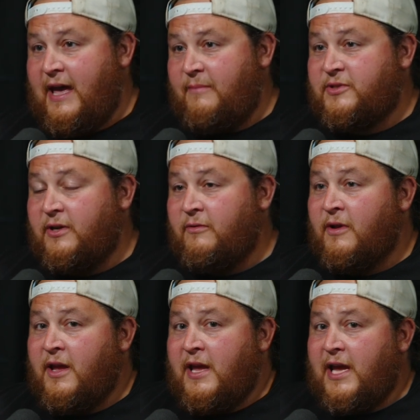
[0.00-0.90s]
To them. So
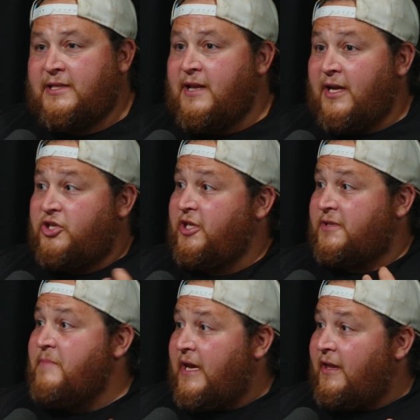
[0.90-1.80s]
it's not just
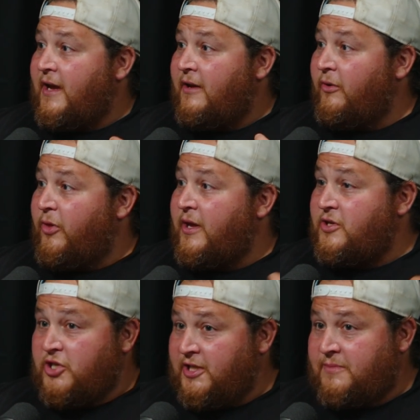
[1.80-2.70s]
me. Like, I don't think it's
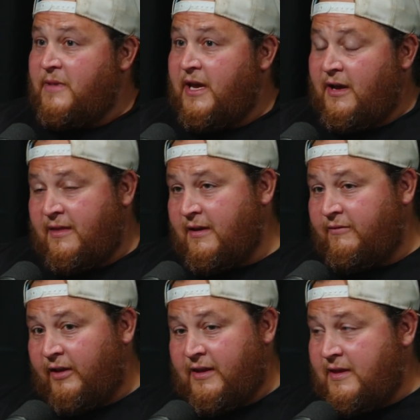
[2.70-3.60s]
just me. I think of
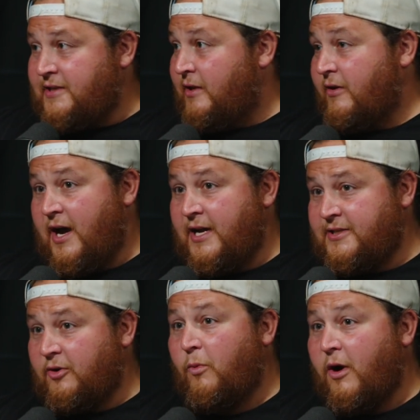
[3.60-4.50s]
like these other guys
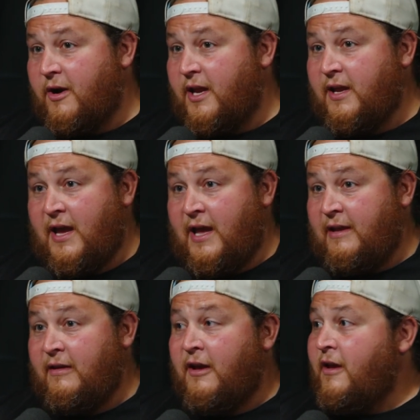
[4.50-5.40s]
that are working
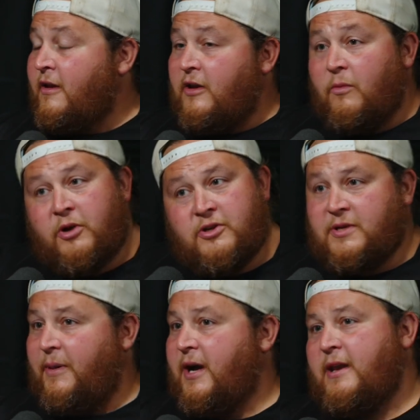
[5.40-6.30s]
and, we're used to
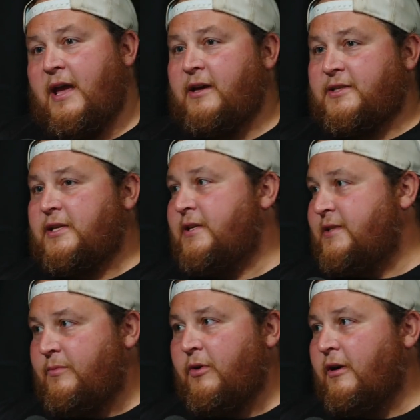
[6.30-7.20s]
buying houses
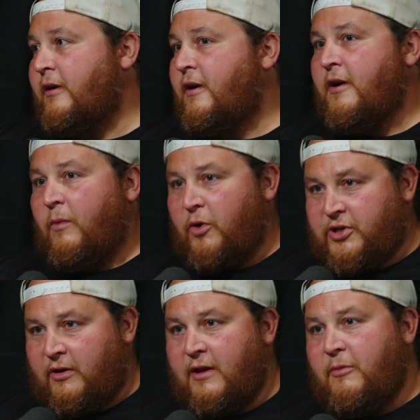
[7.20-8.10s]
and we're
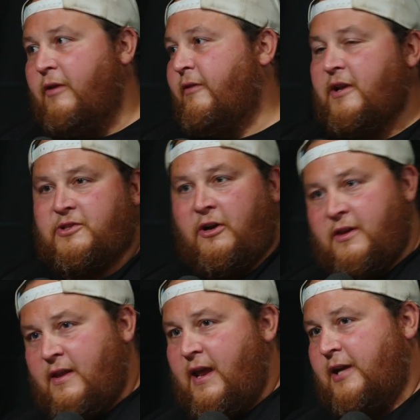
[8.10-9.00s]
turning them over and it's on to
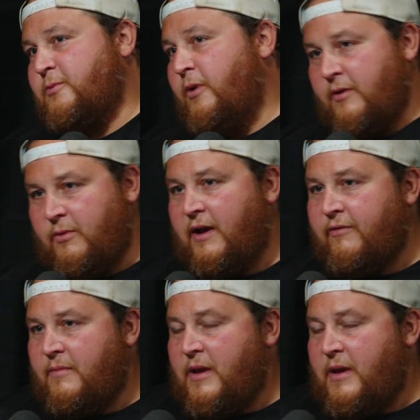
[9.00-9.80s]
the next one or whatever it may